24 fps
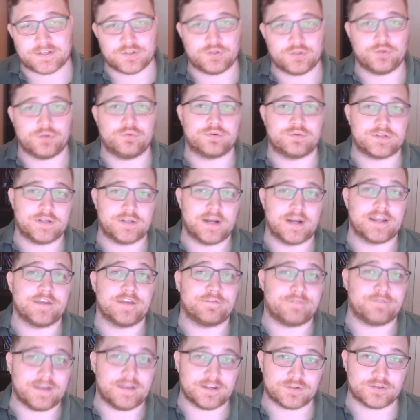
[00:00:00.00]
to study
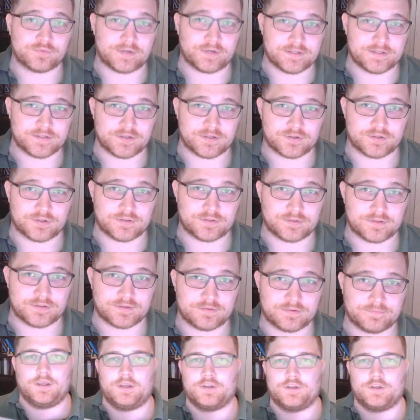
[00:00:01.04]
phase transitions.